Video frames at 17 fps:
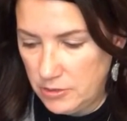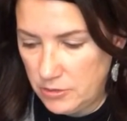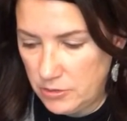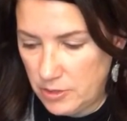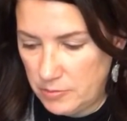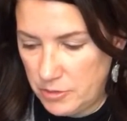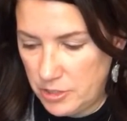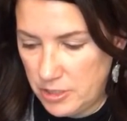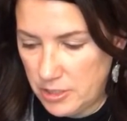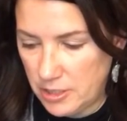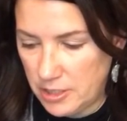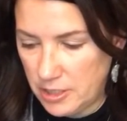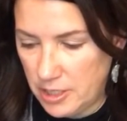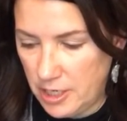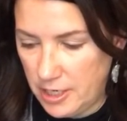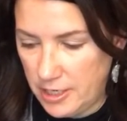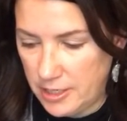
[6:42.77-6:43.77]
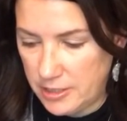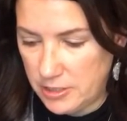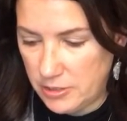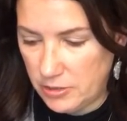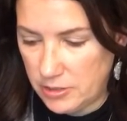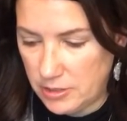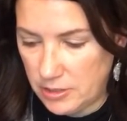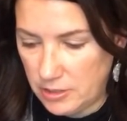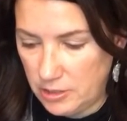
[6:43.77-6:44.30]
So I'm just going to cut it so
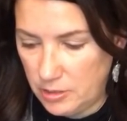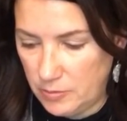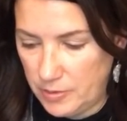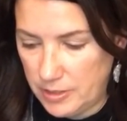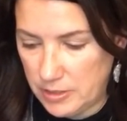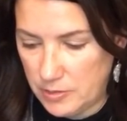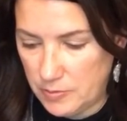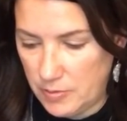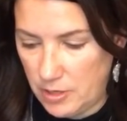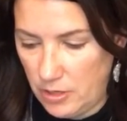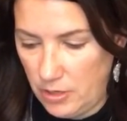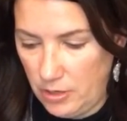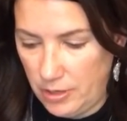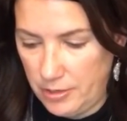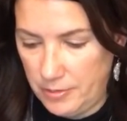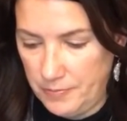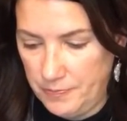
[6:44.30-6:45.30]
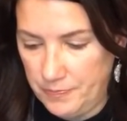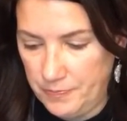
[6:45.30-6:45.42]
it's a little bit smaller.